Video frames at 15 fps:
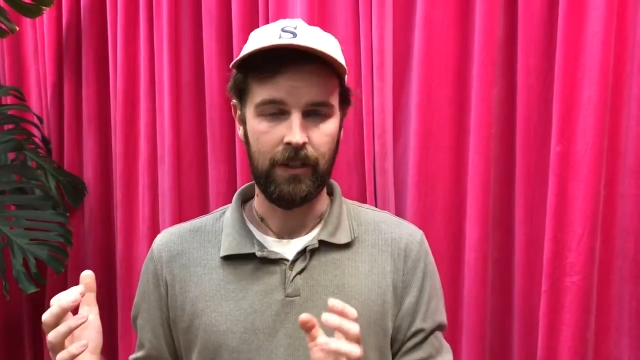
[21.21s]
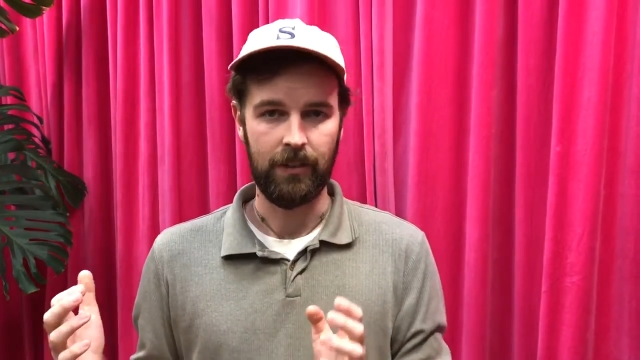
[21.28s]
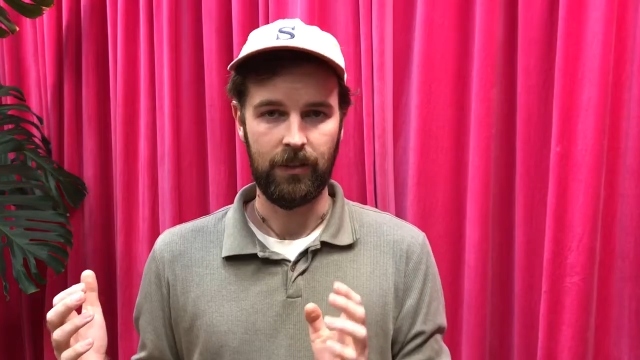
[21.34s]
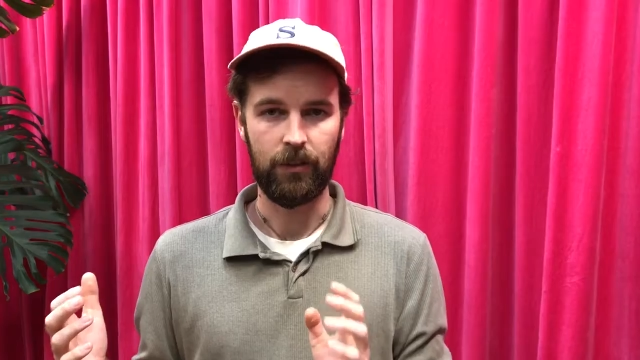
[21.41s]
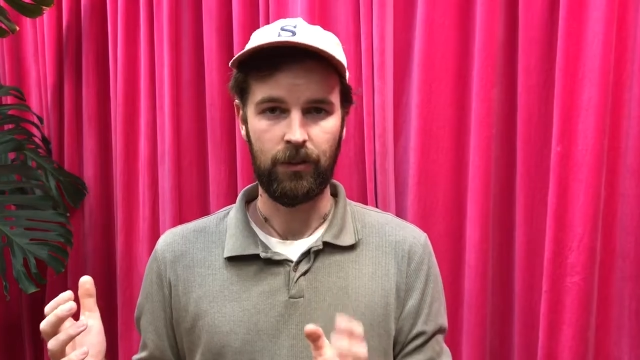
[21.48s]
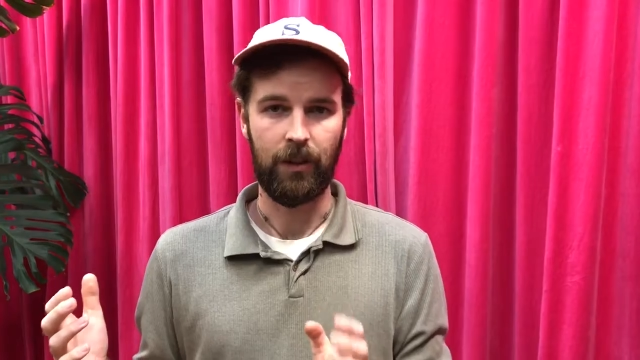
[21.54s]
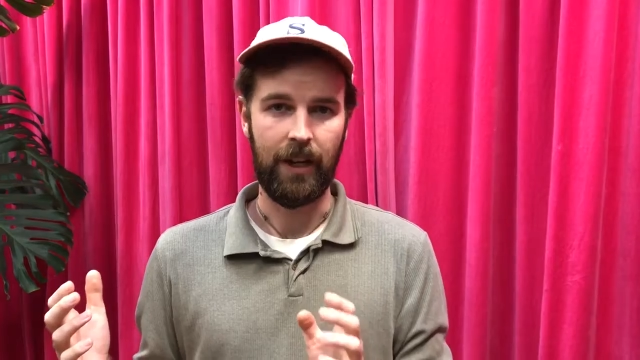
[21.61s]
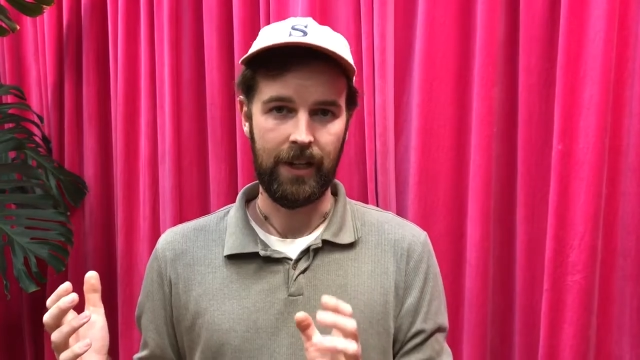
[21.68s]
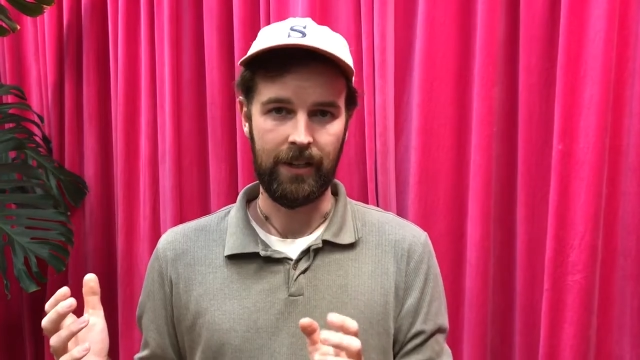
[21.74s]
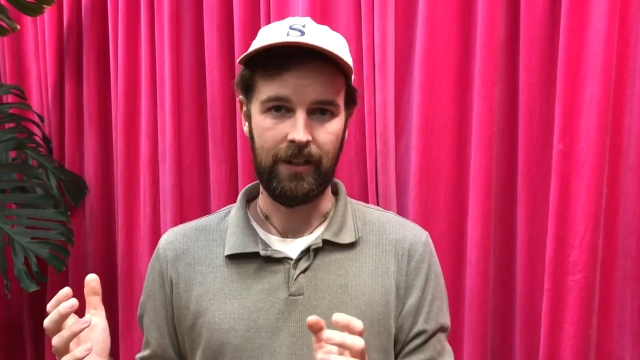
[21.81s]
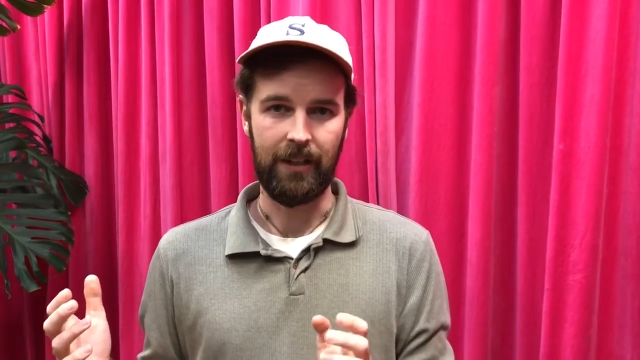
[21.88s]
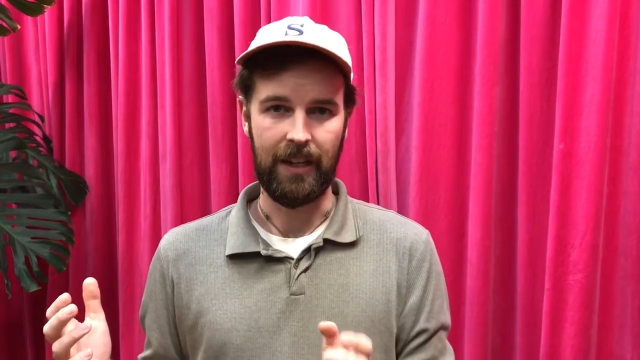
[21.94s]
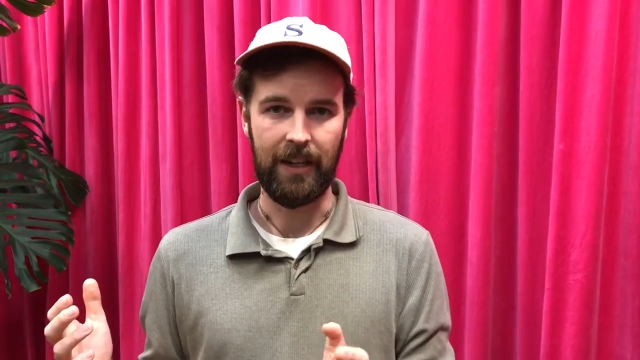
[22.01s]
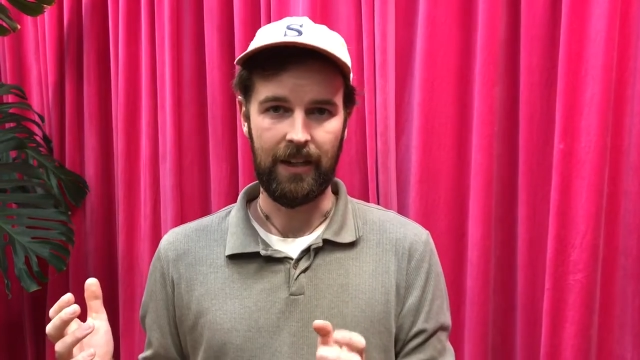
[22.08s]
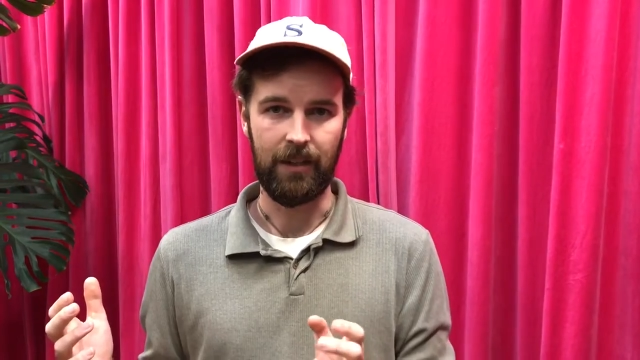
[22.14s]
to try and
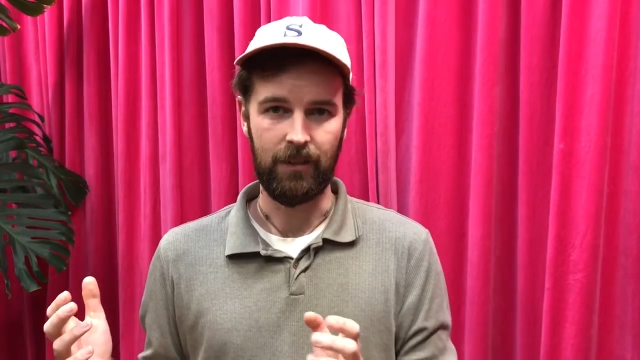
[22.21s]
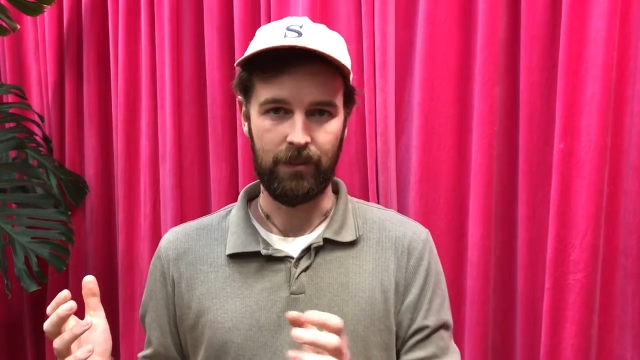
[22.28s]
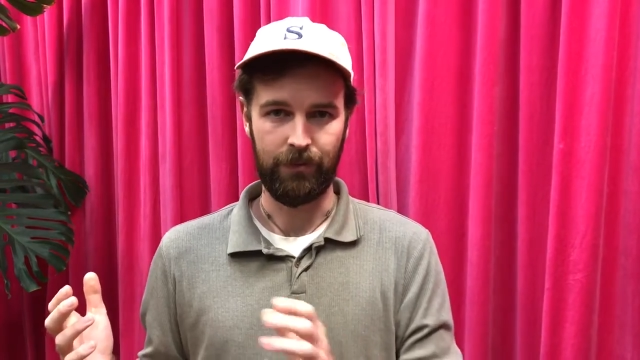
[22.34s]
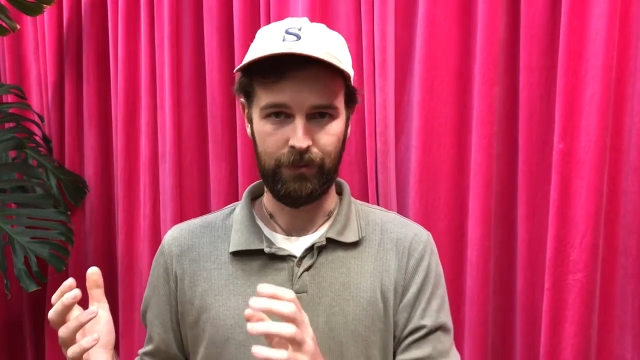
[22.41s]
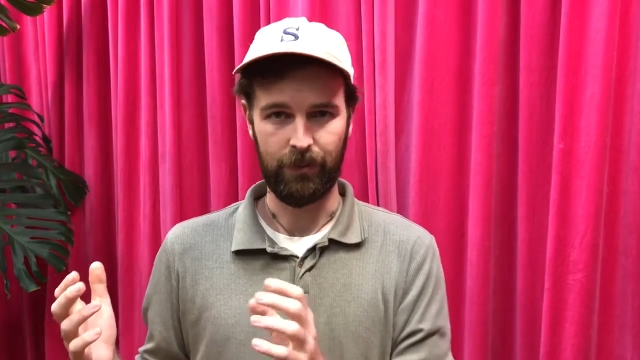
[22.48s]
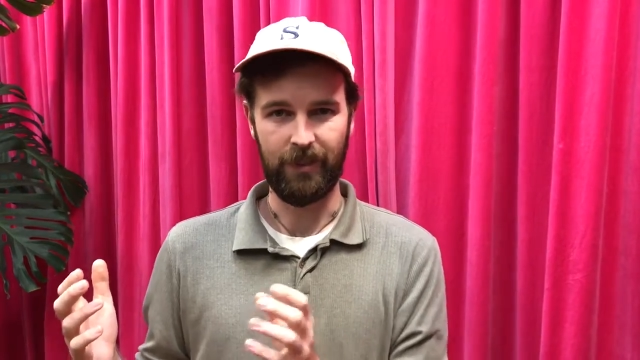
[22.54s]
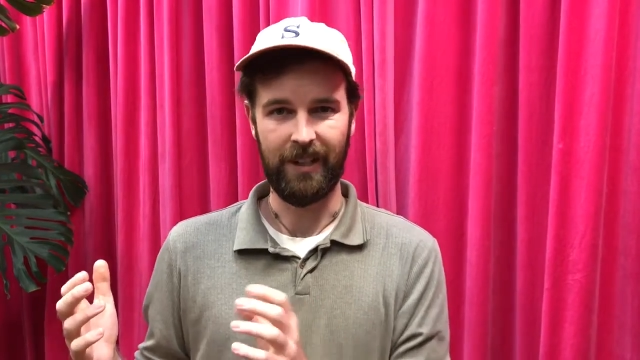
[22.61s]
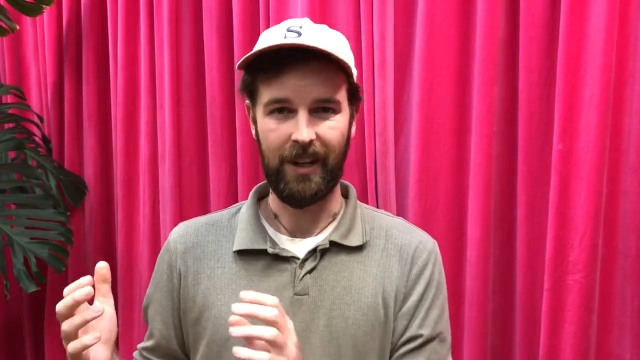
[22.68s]
allow for